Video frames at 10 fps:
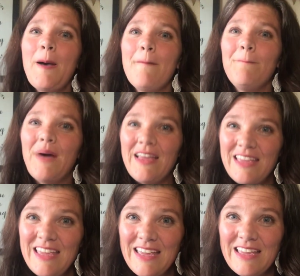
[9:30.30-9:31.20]
but
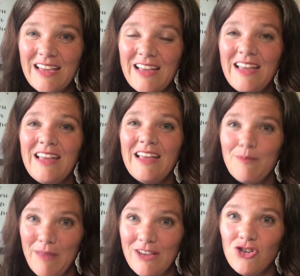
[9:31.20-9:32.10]
he
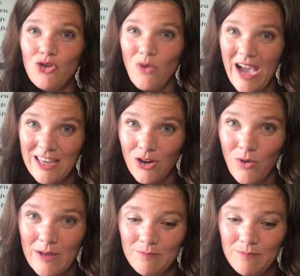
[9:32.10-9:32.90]
makes you adequate.